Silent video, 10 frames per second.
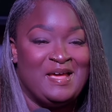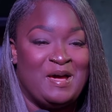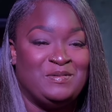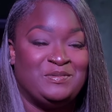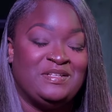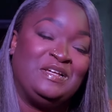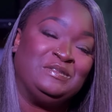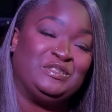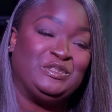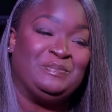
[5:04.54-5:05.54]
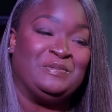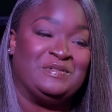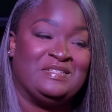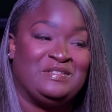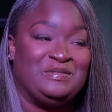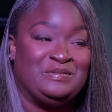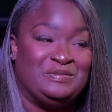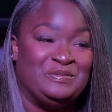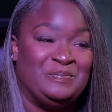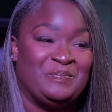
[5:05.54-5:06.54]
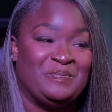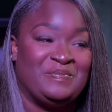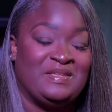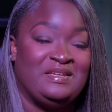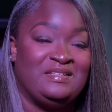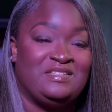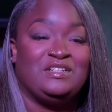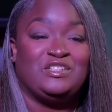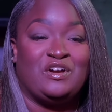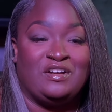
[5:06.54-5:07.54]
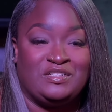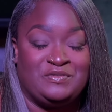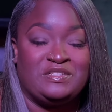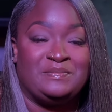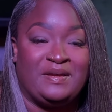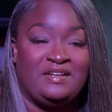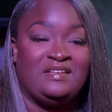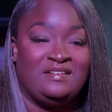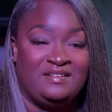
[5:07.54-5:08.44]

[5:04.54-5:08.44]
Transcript: I was one of those stupid ones who took a charge for somebody.